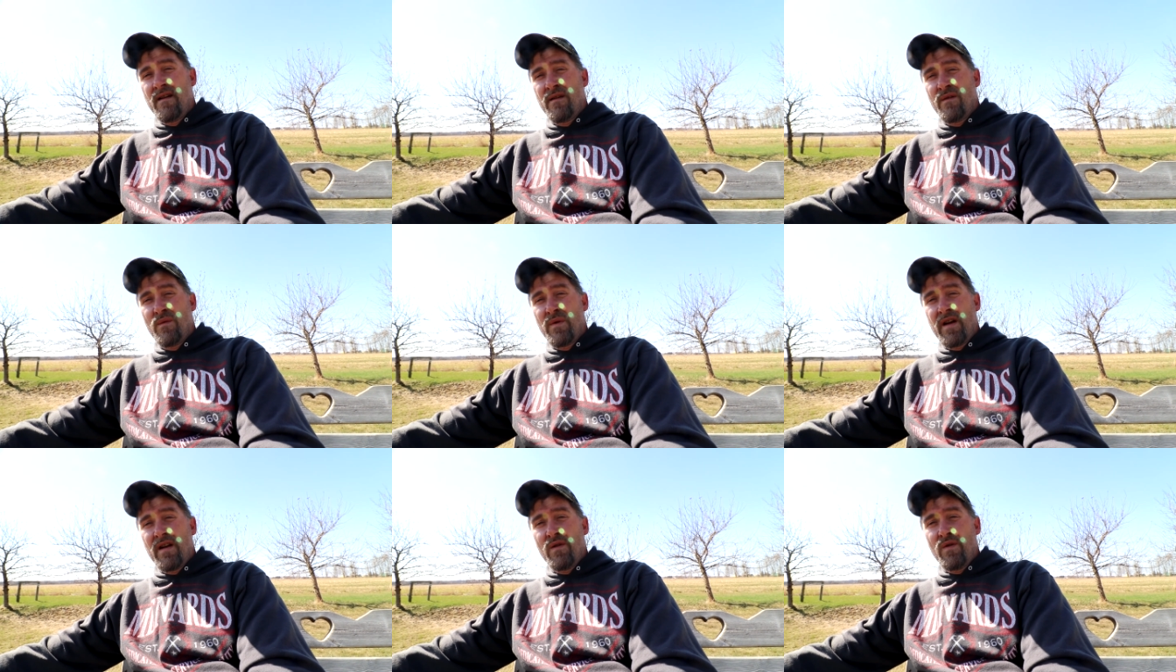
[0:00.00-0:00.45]

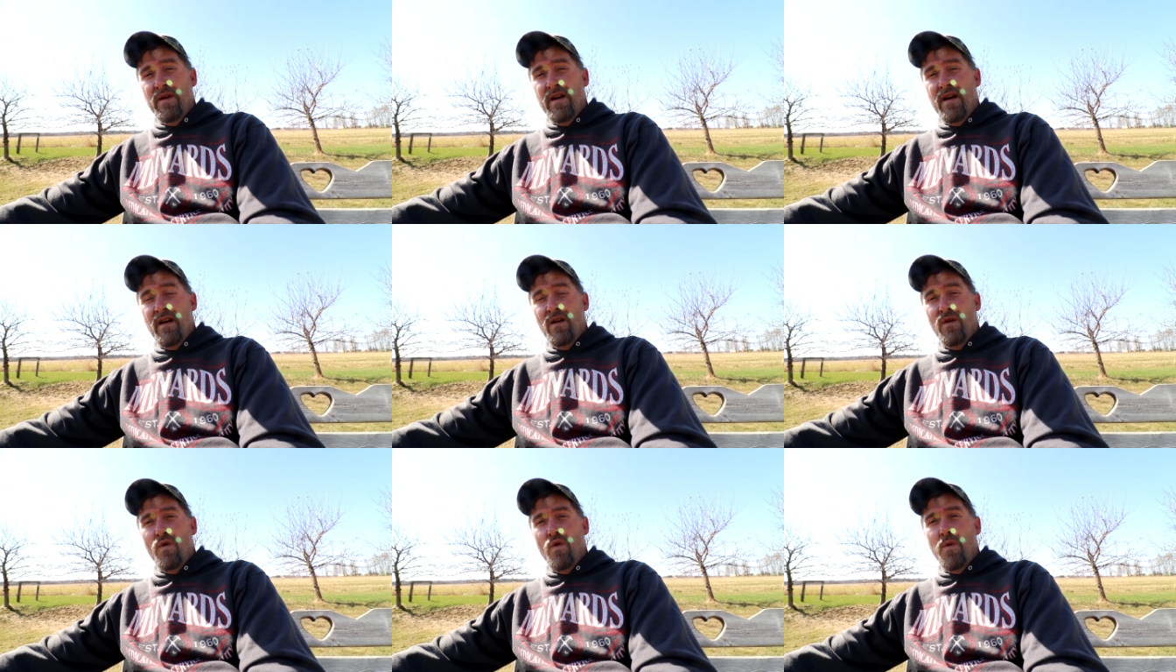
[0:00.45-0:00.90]
We gotta look
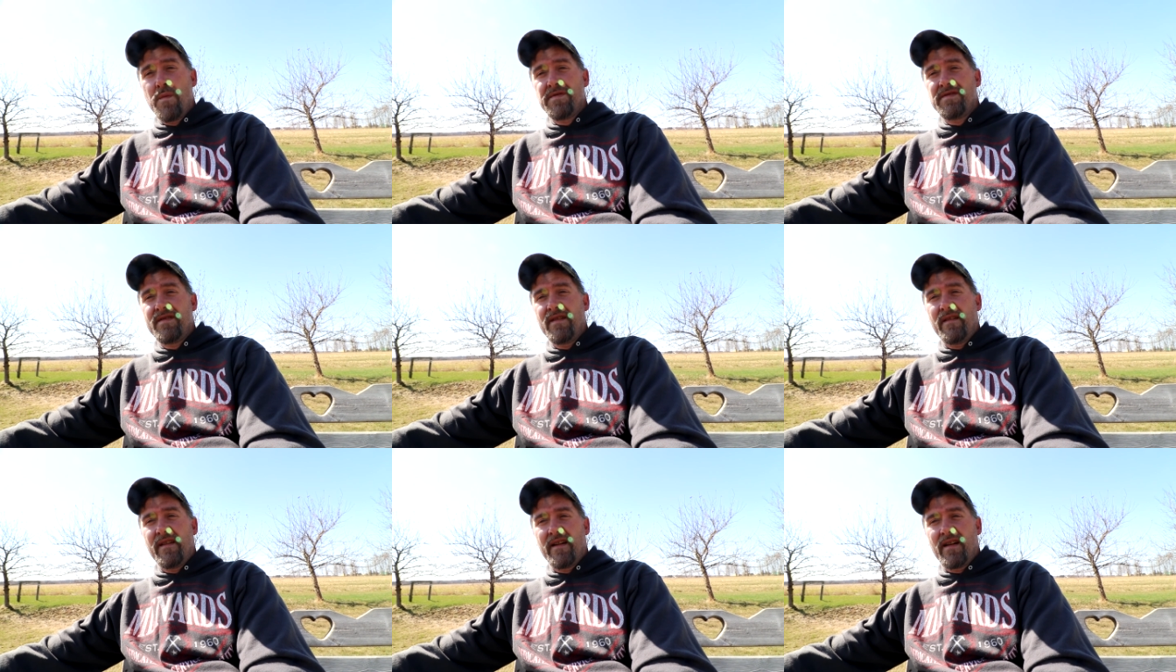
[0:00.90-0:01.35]
at our
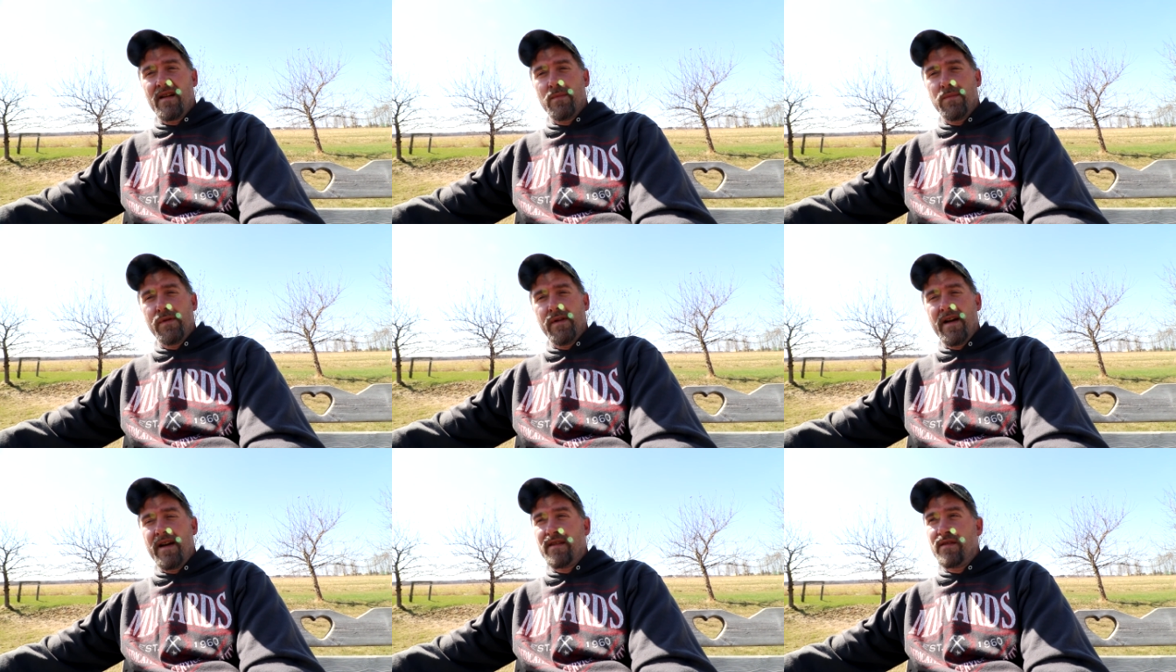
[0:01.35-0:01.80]
homestead like a
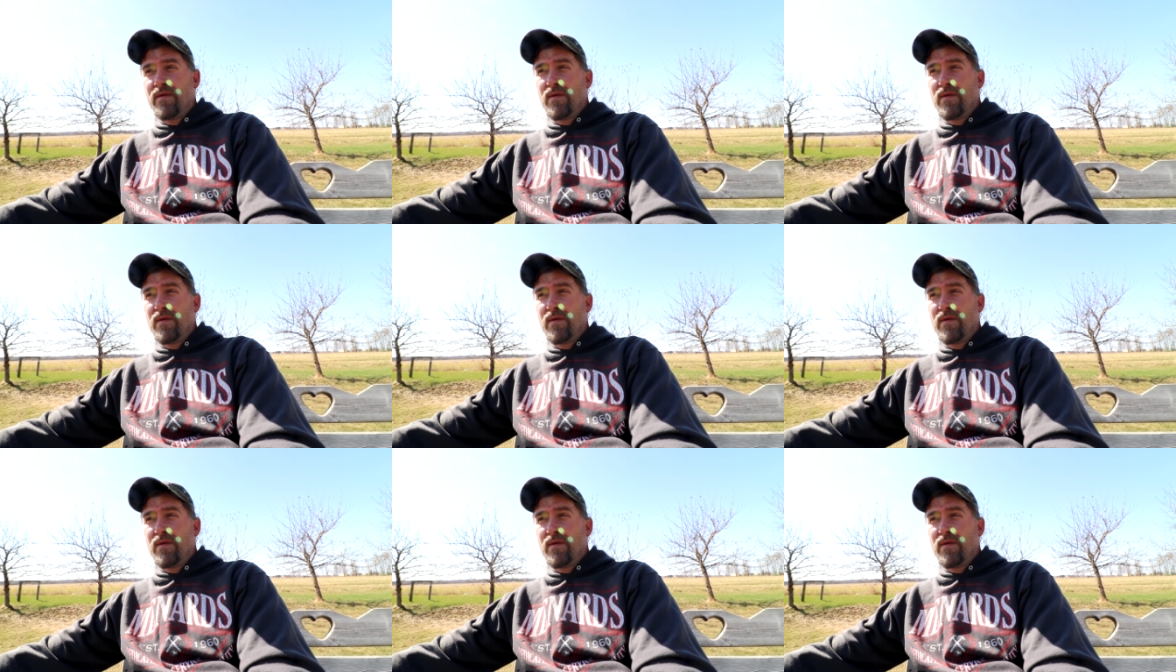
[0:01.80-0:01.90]
plant.